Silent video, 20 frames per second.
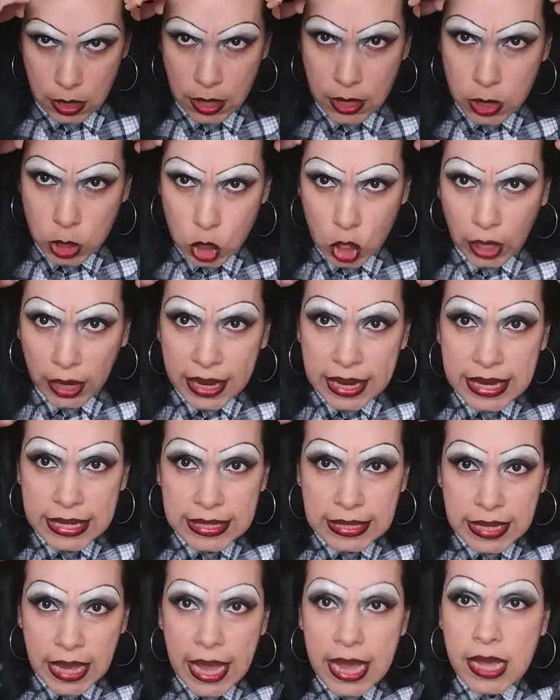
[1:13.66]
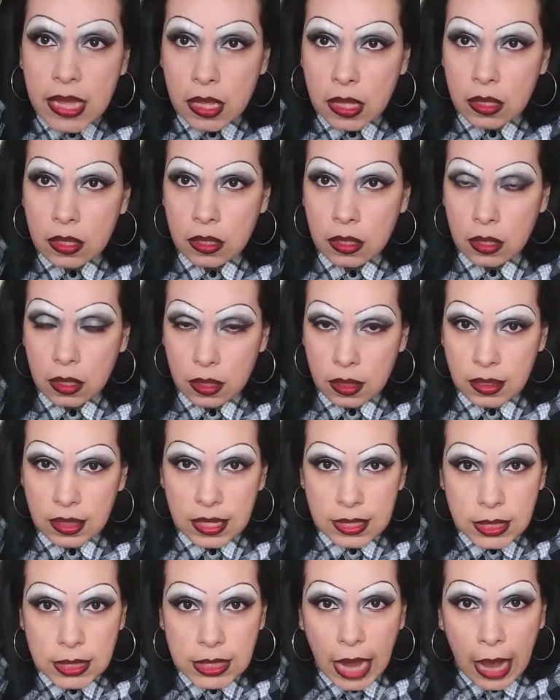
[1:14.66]
is you're going to take
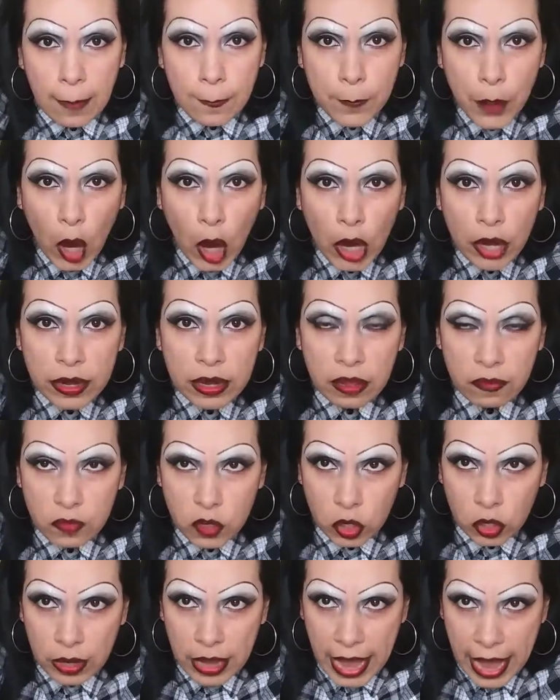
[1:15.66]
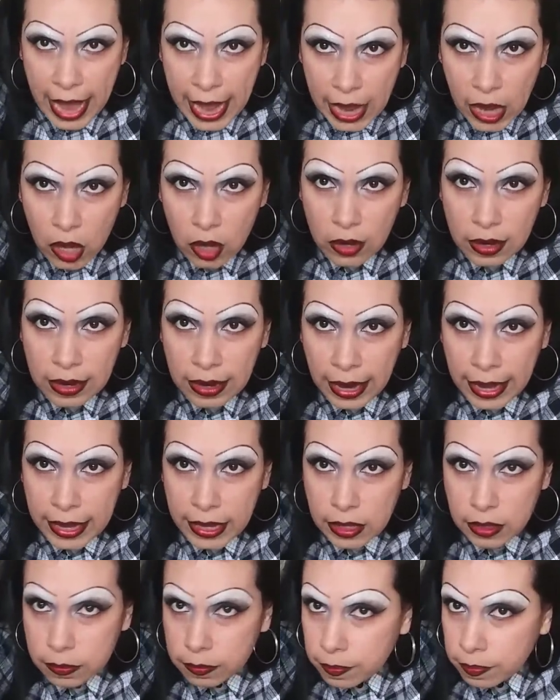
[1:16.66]
the top part of your hair
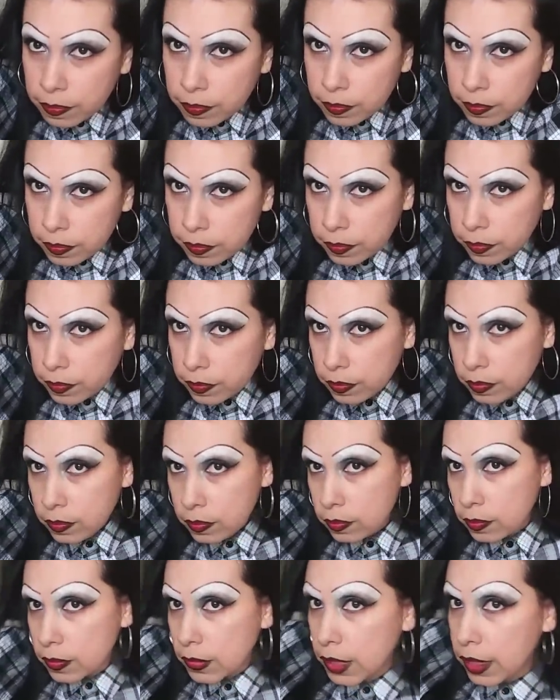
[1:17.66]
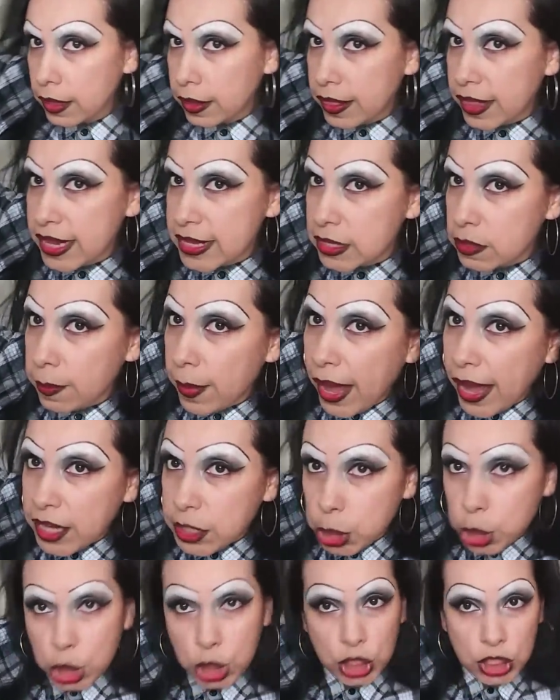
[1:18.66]
like this
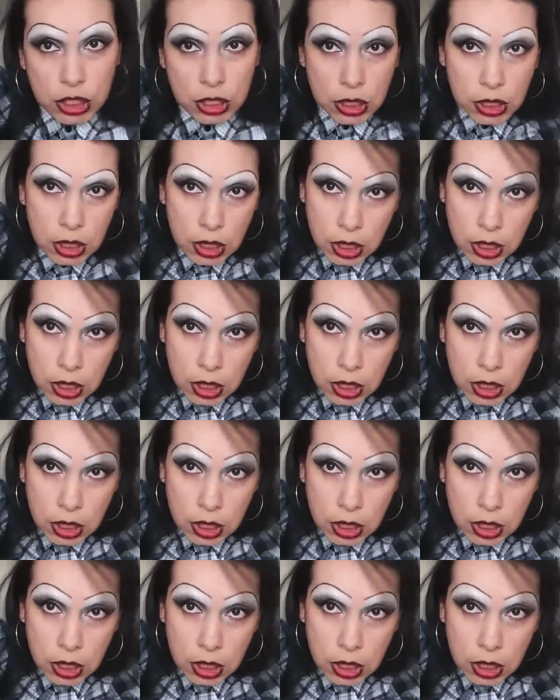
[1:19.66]
much.